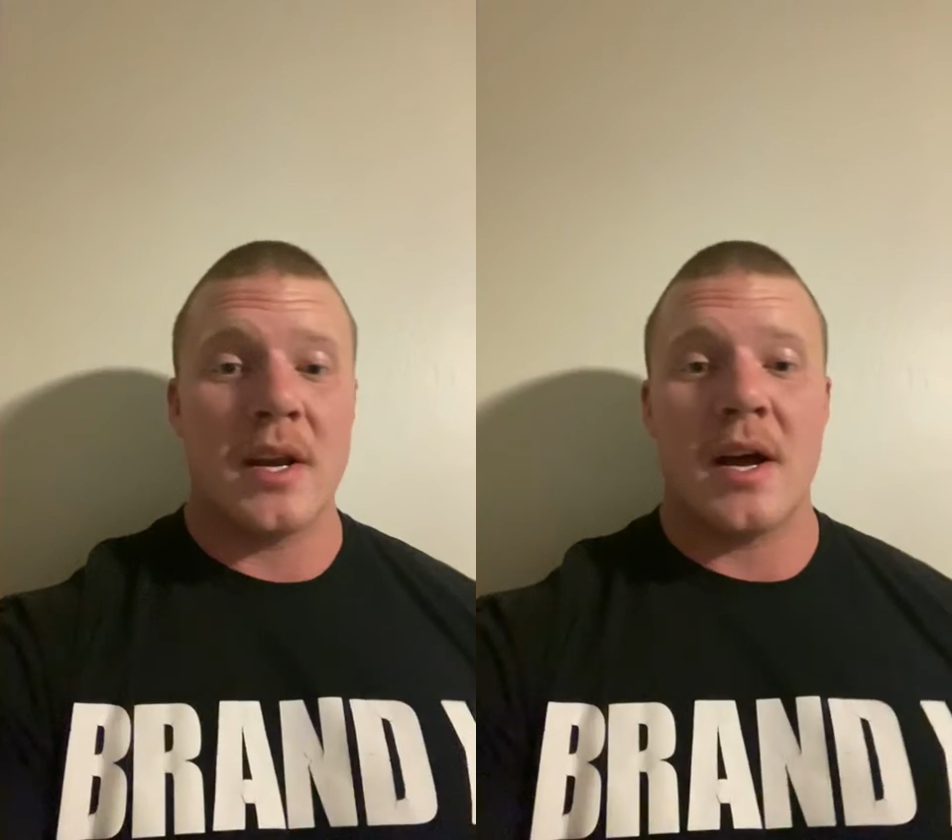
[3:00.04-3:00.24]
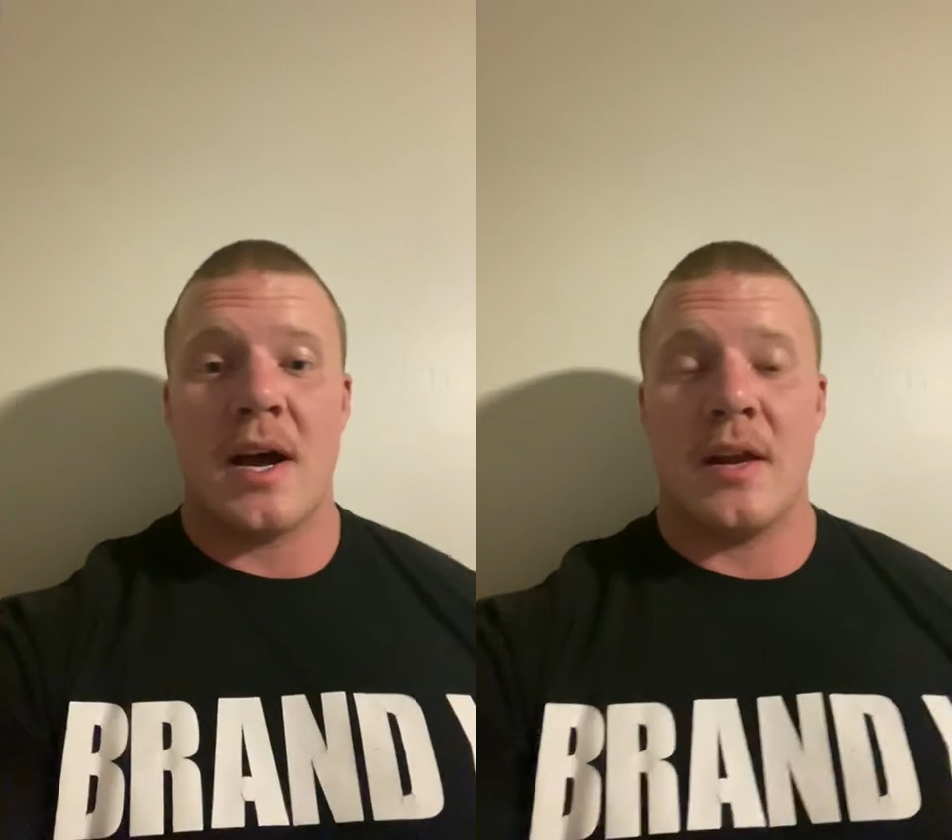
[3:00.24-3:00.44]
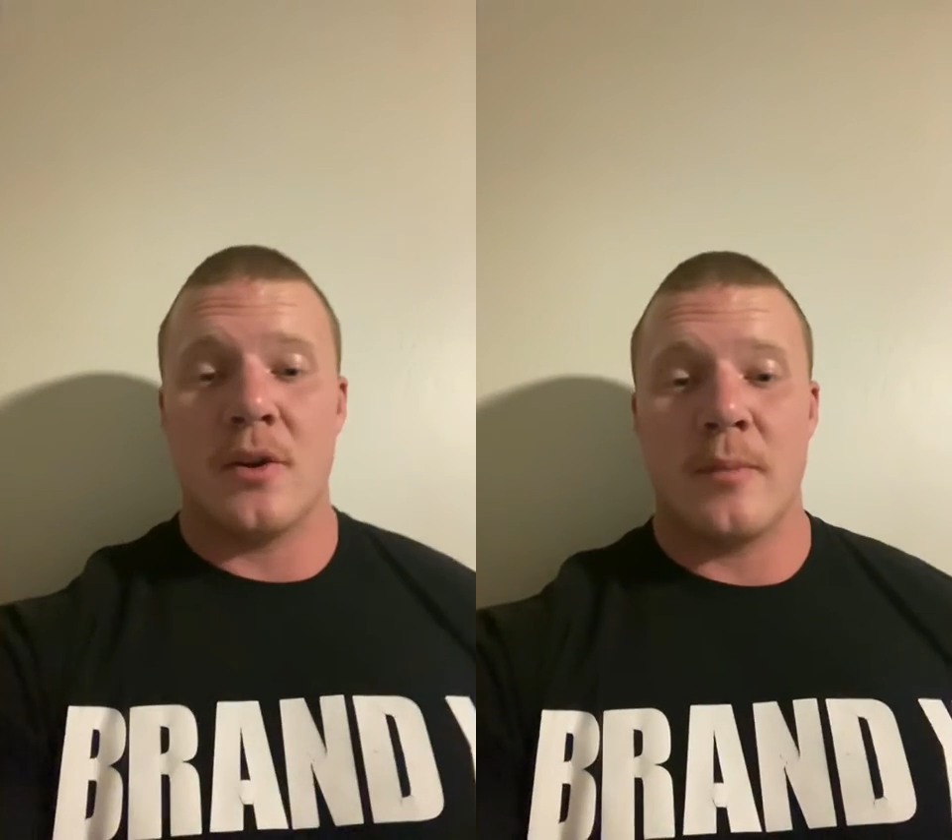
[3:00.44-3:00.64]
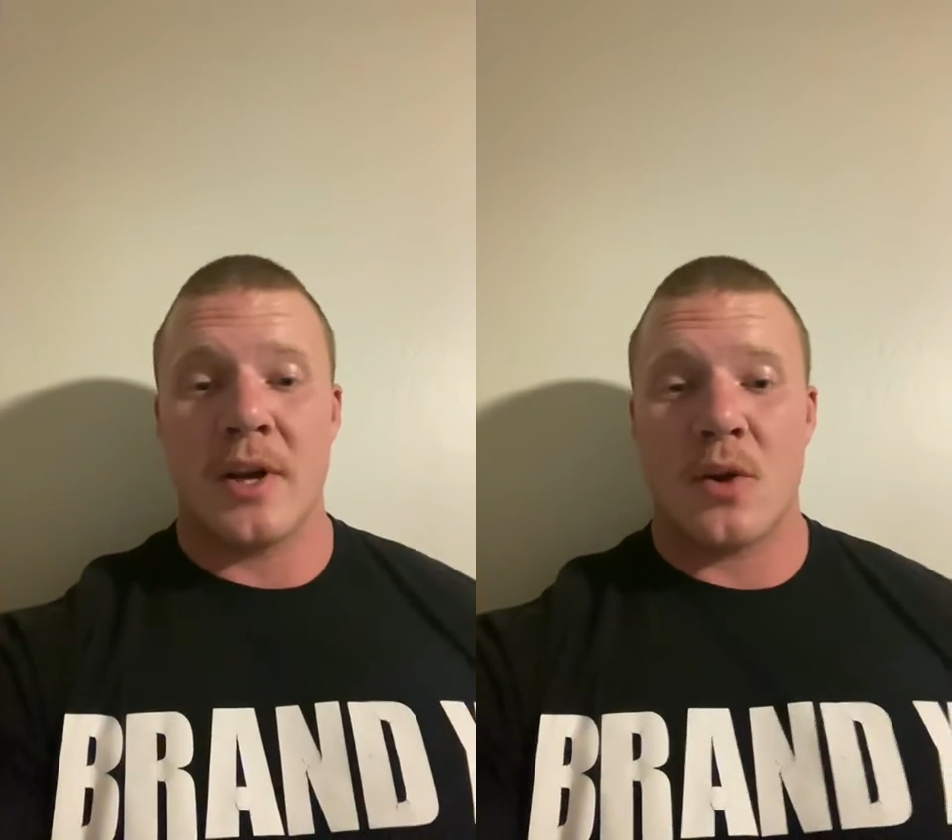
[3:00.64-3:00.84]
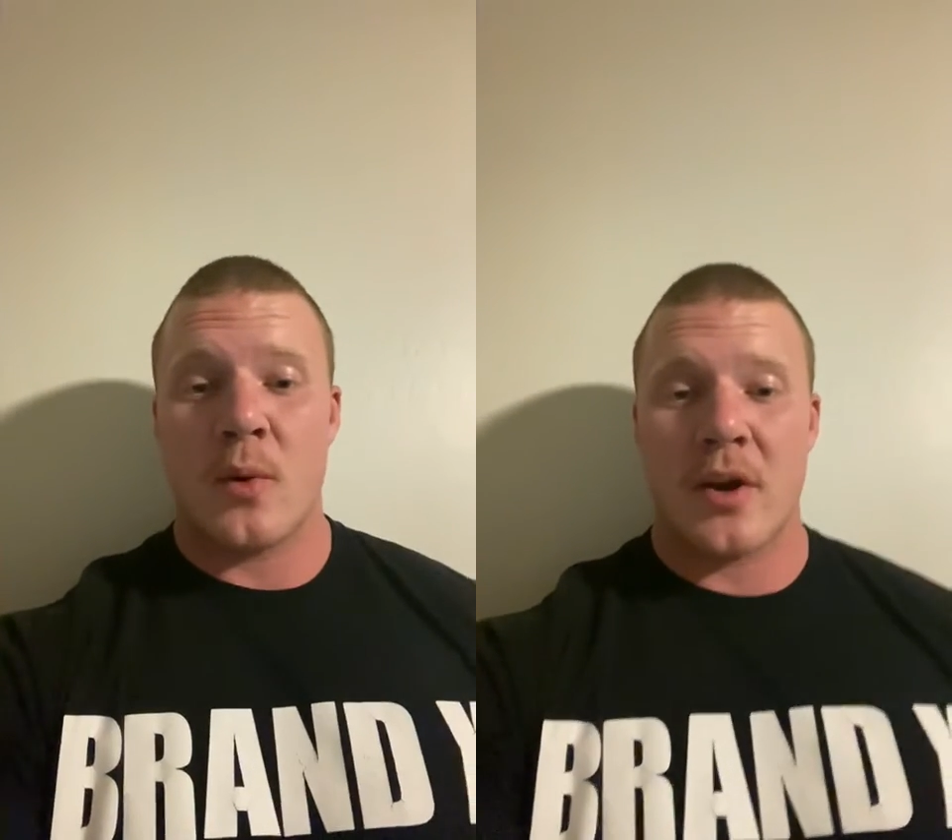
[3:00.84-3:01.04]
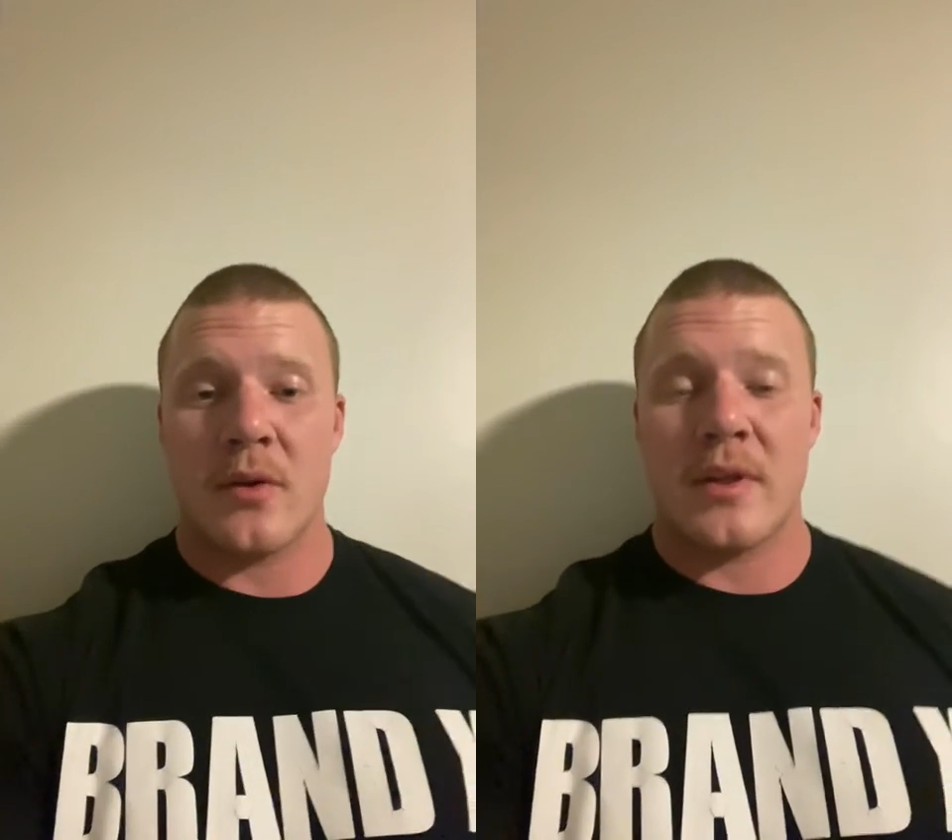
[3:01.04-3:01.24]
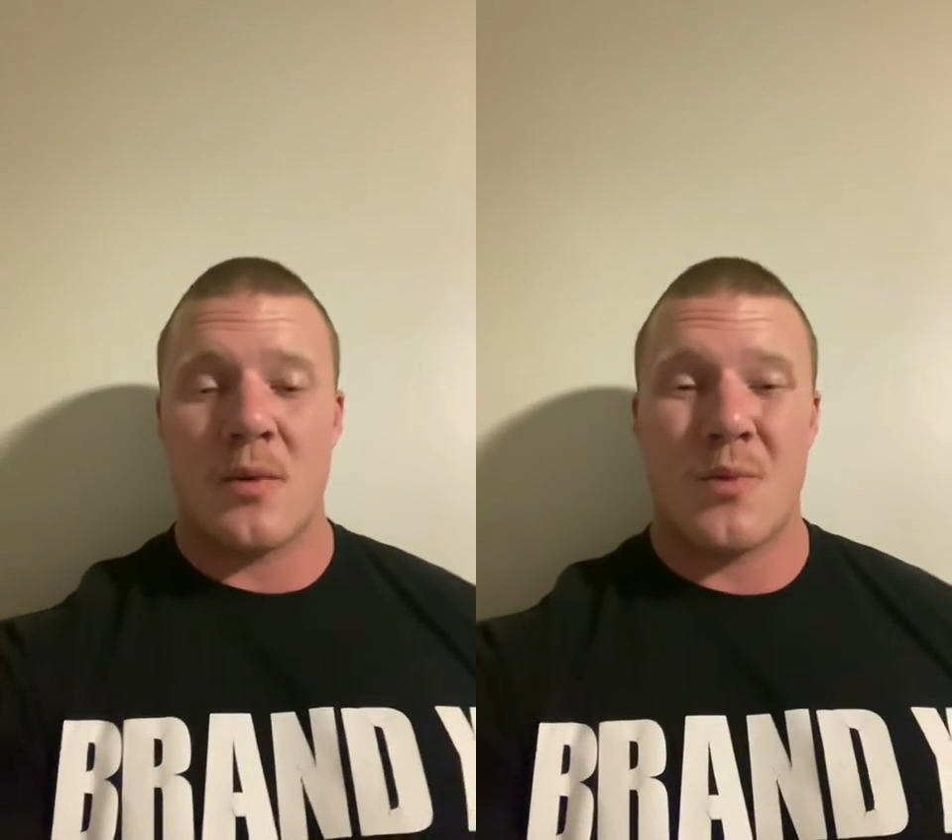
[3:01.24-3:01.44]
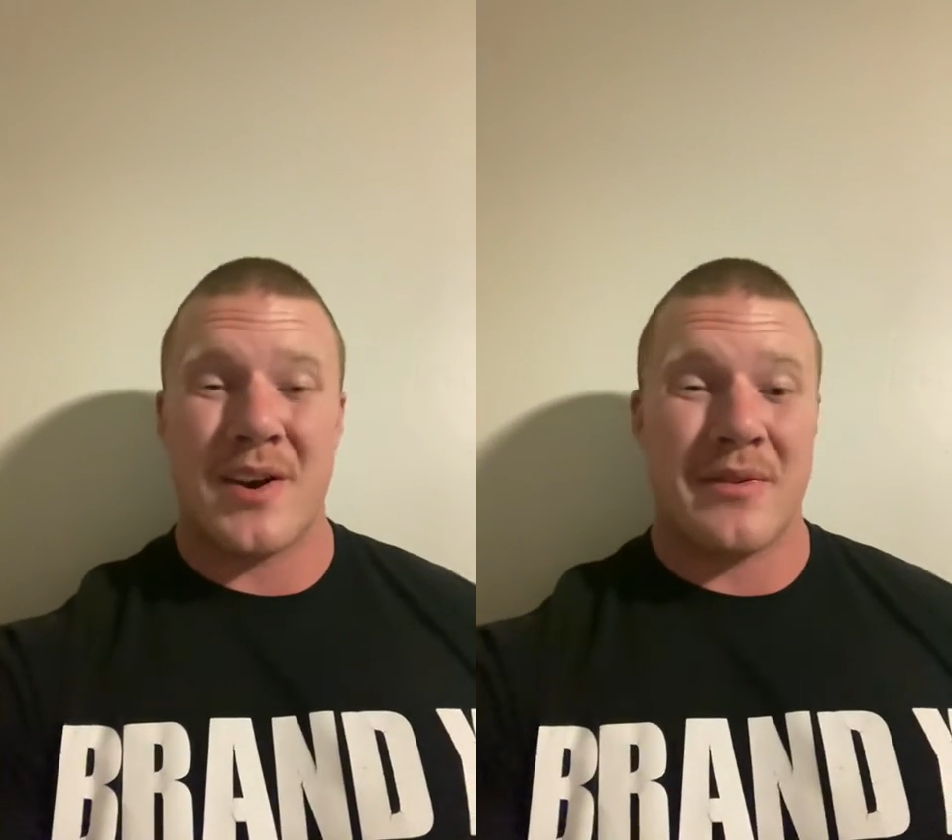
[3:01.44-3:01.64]
a little bit quicker
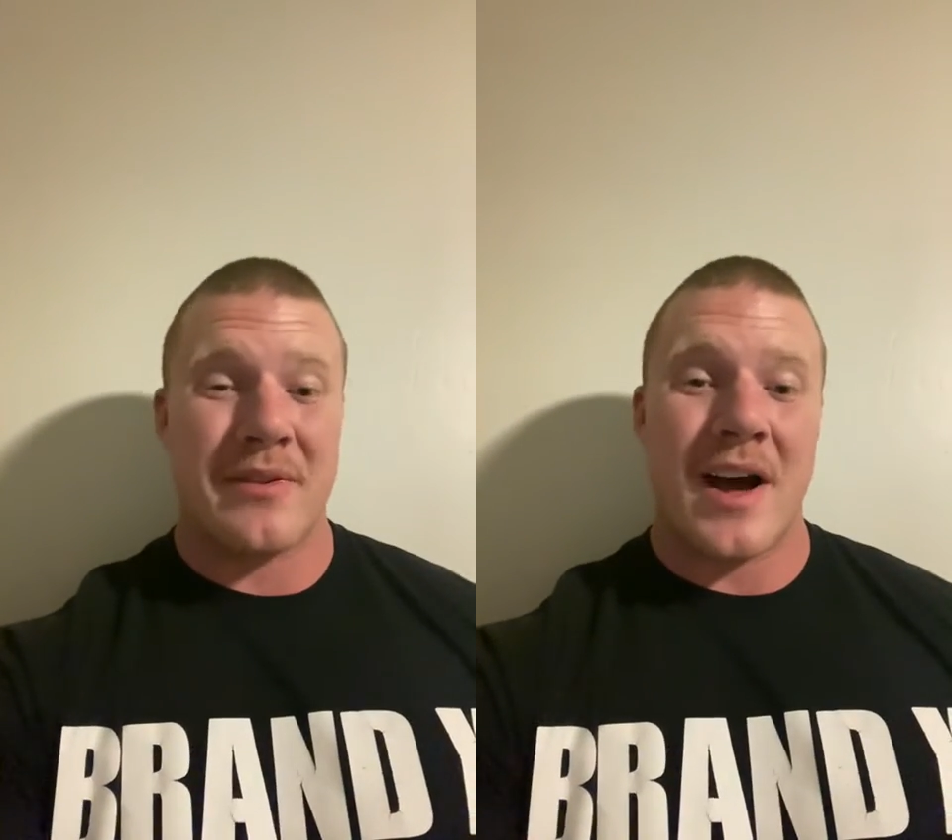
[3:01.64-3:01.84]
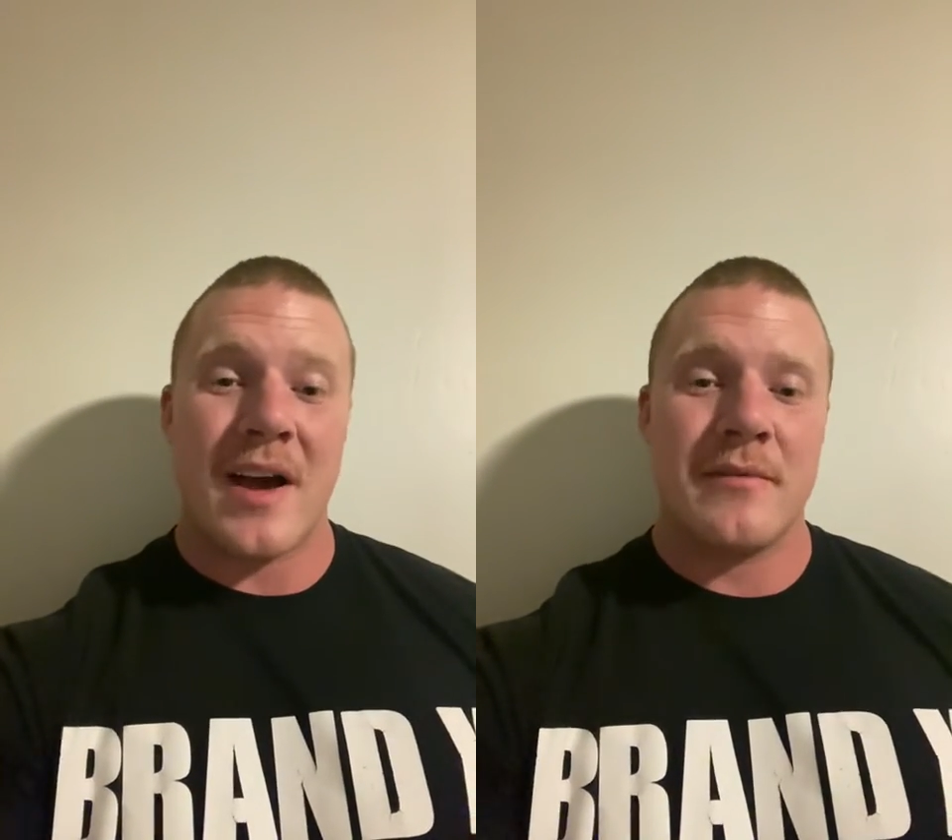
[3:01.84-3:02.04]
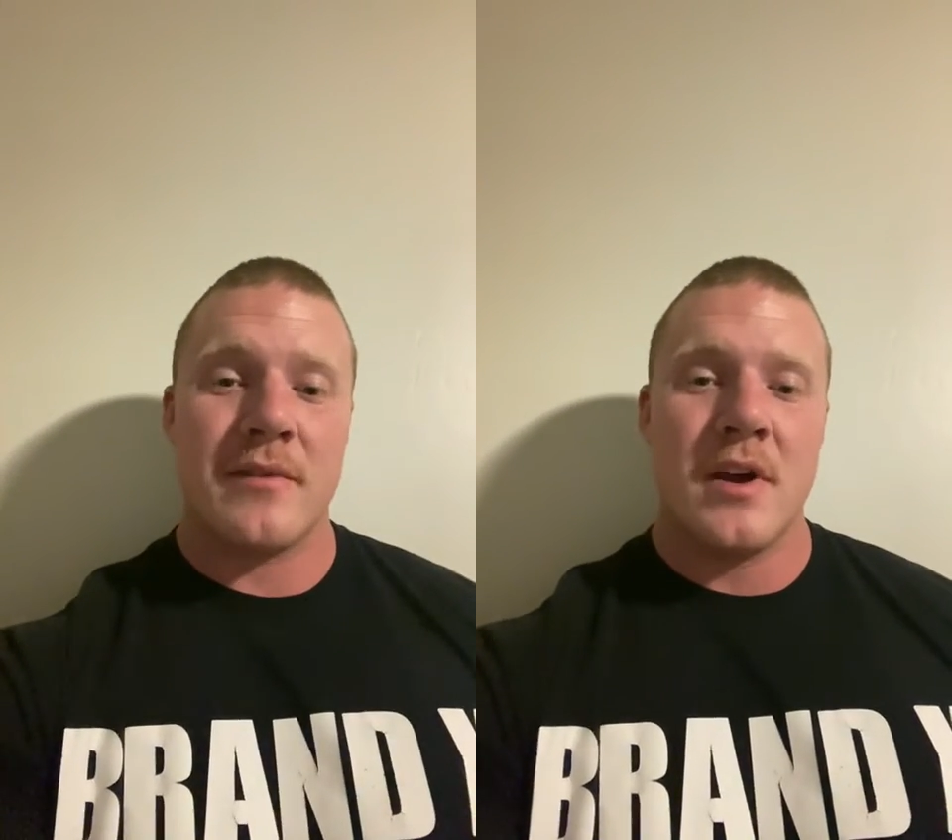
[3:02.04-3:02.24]
than 1 to 5,